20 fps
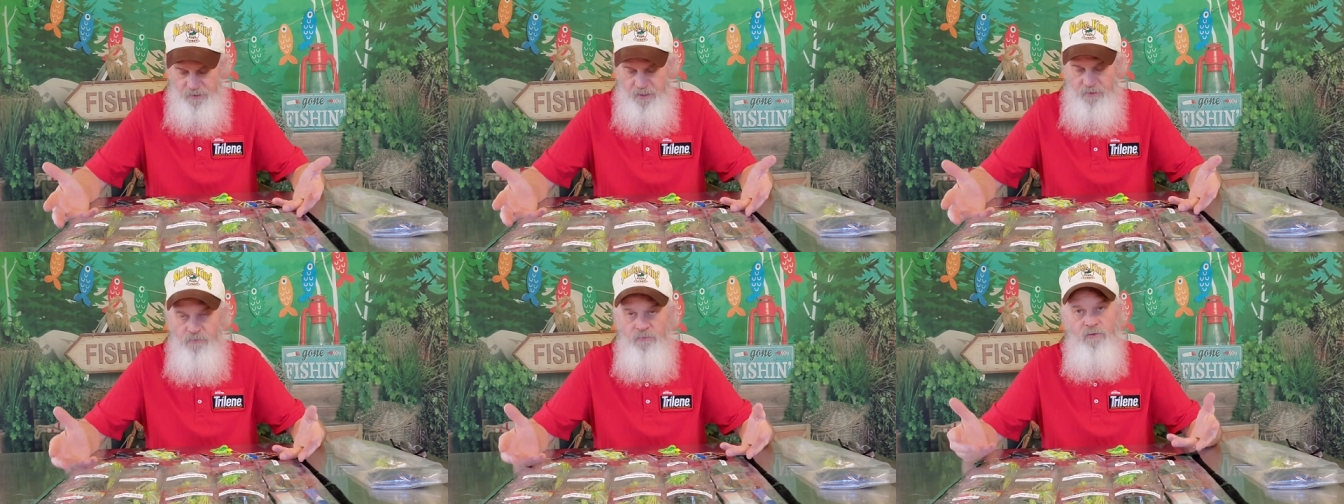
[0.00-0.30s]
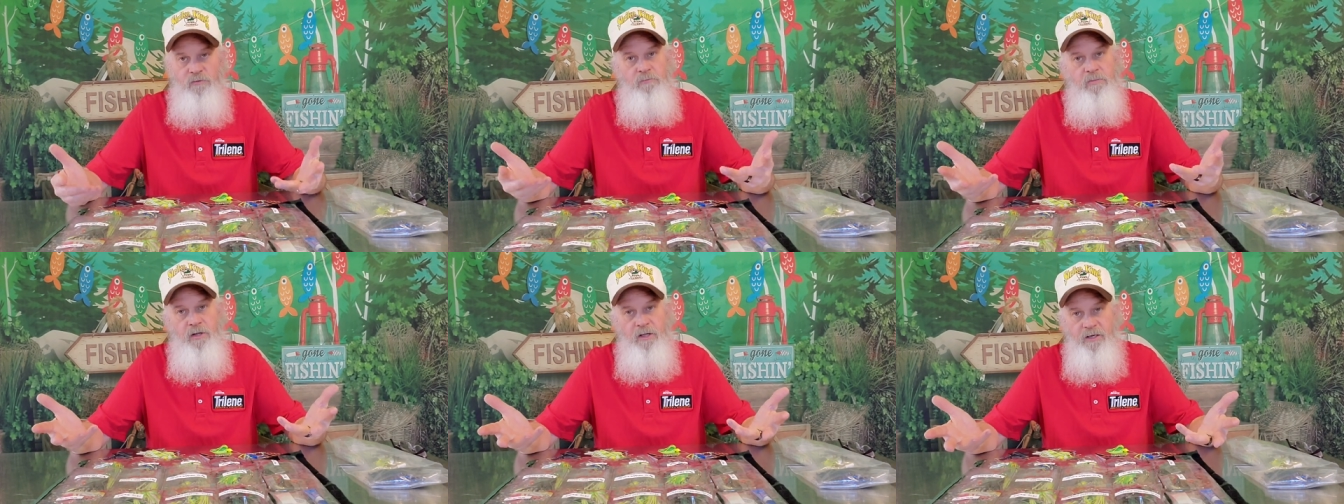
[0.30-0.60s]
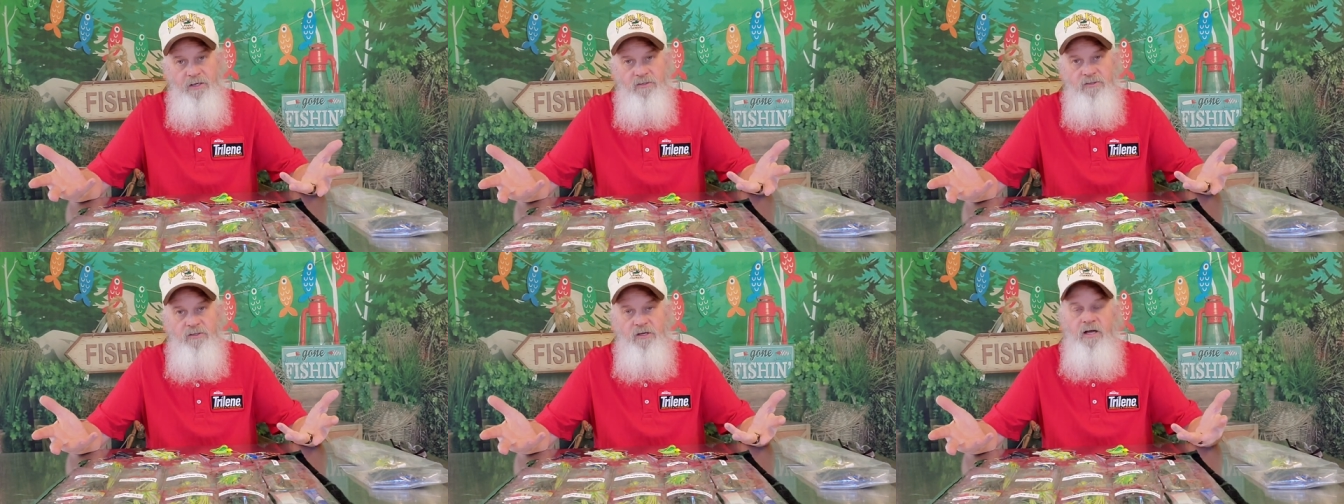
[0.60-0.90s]
either the
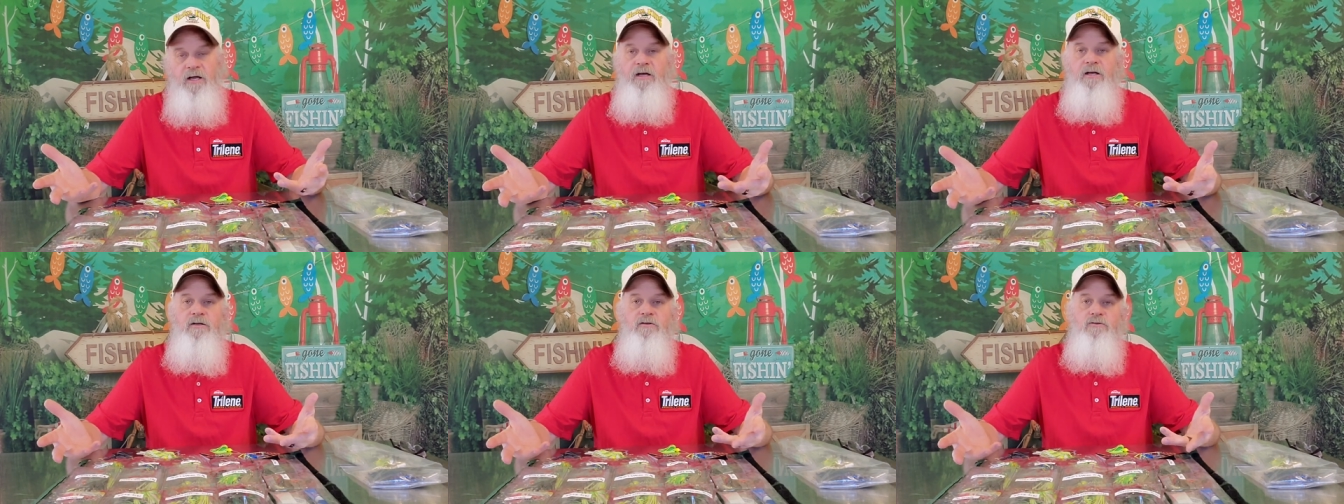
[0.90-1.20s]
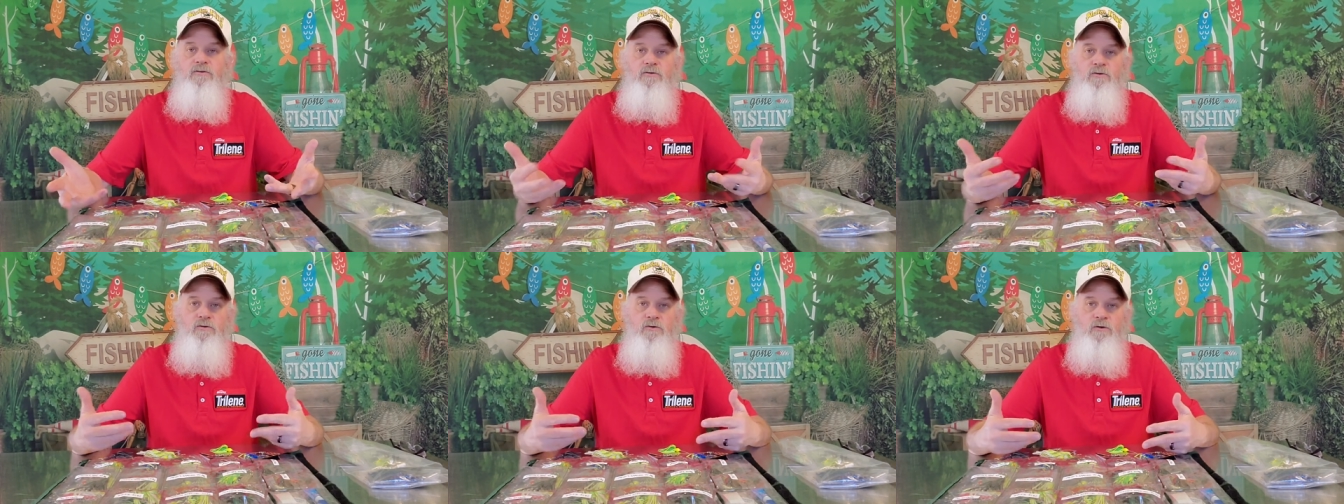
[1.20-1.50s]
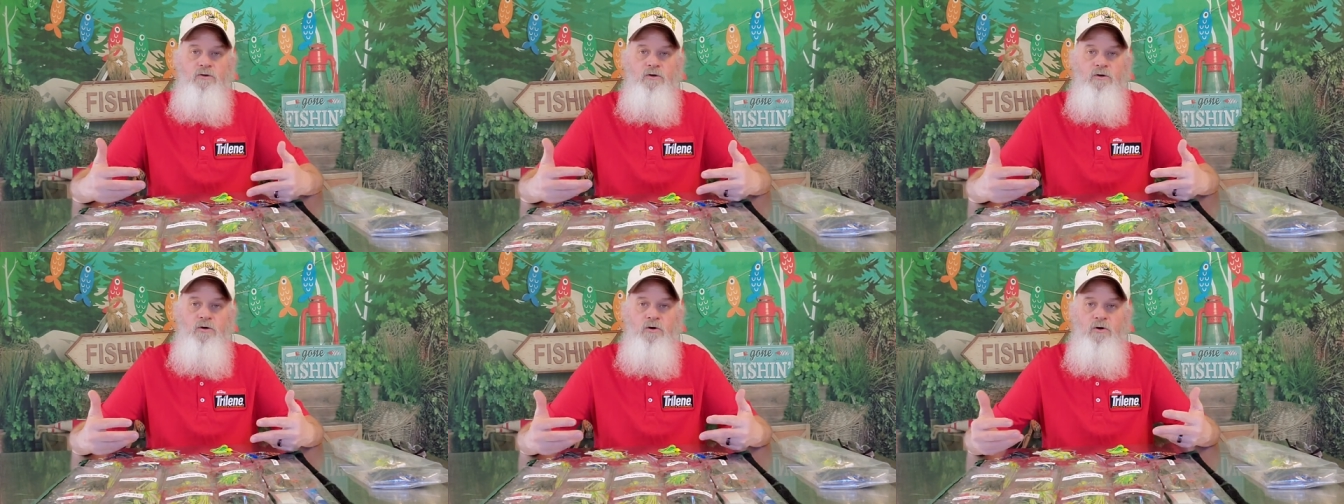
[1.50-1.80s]
blade size
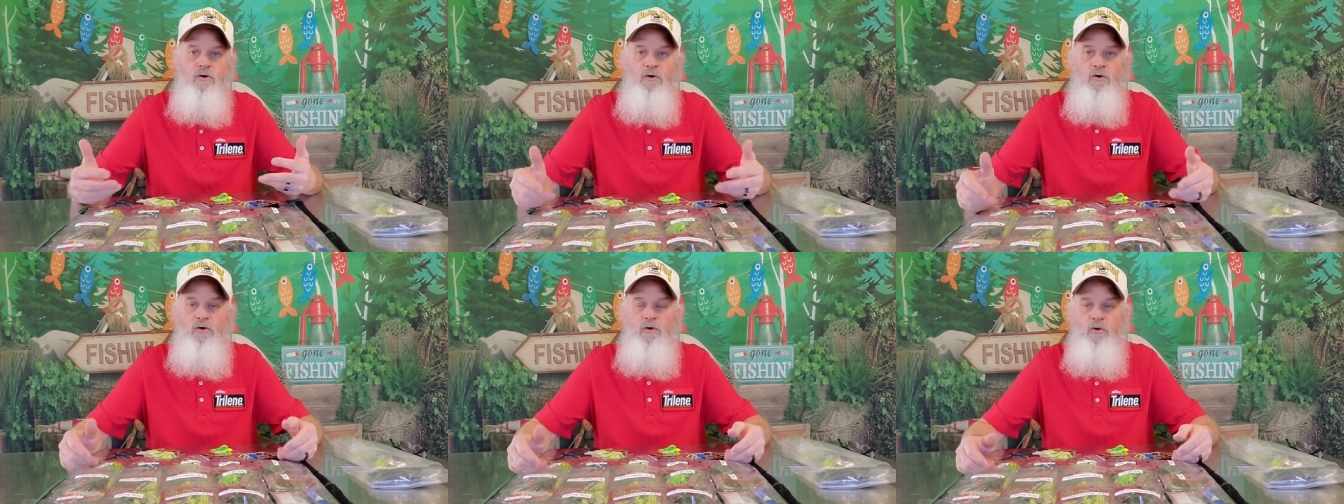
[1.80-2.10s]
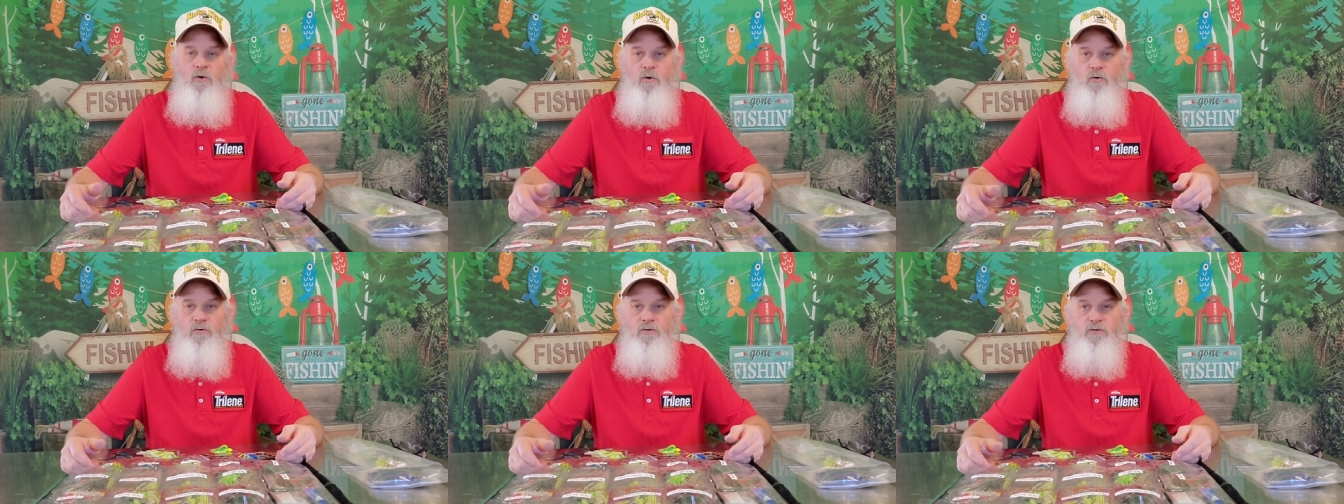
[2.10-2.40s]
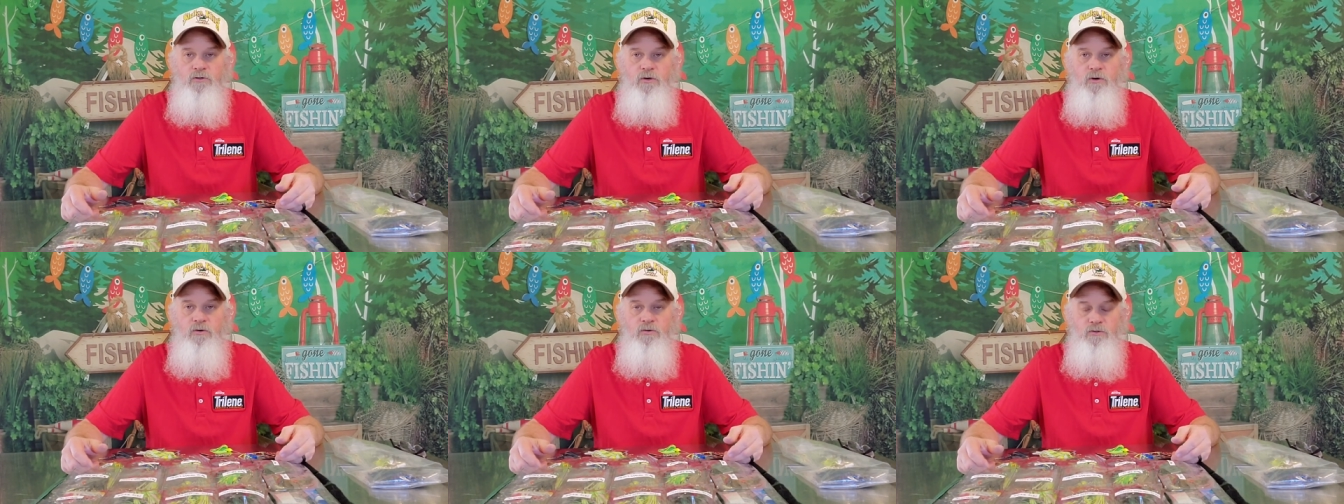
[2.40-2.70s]
or the
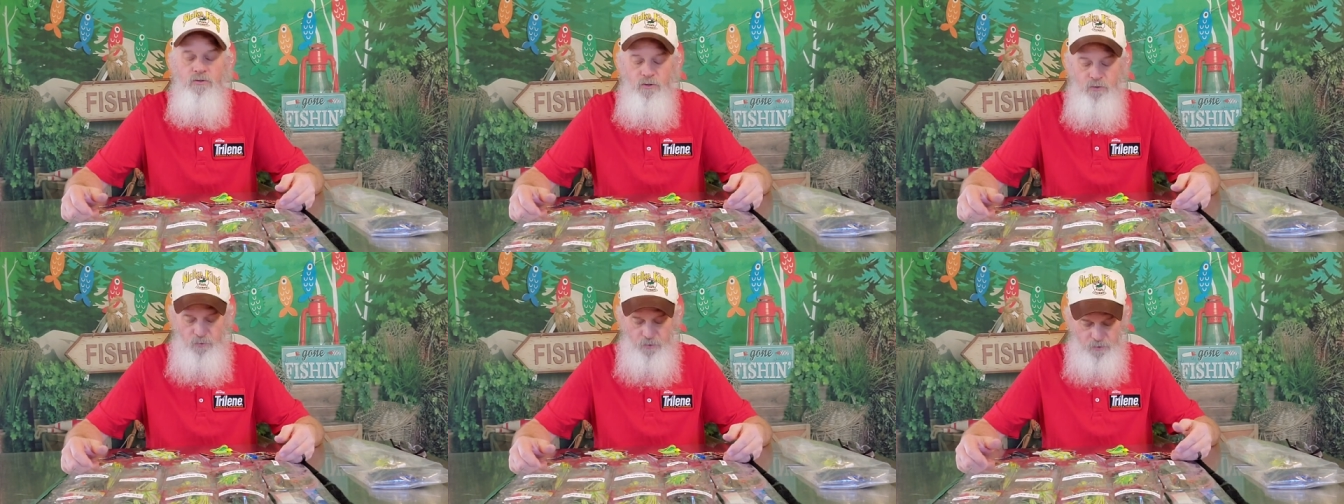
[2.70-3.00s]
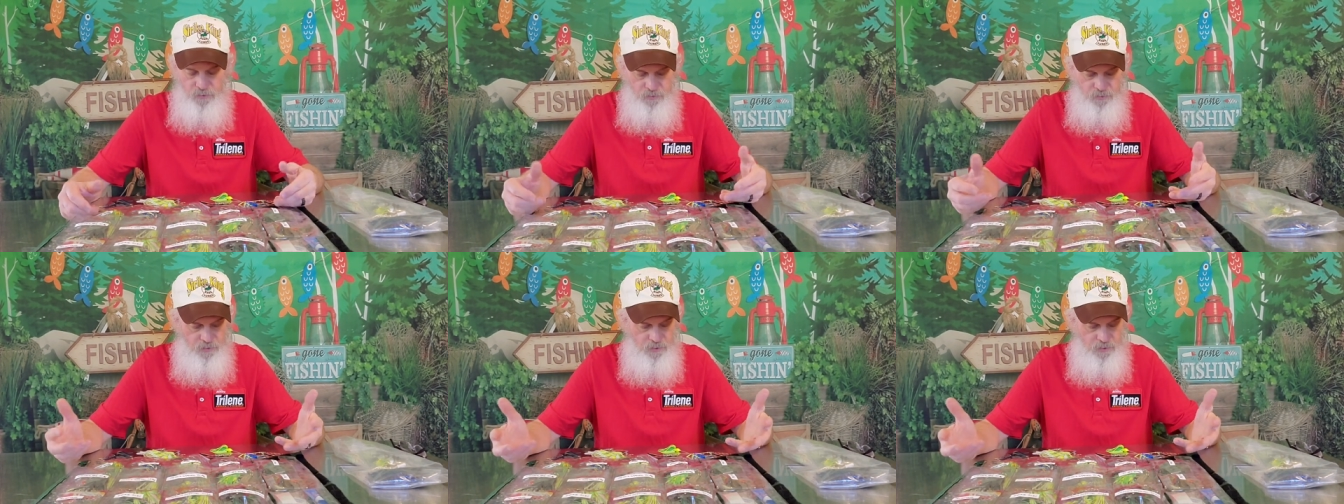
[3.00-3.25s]
skirt to it.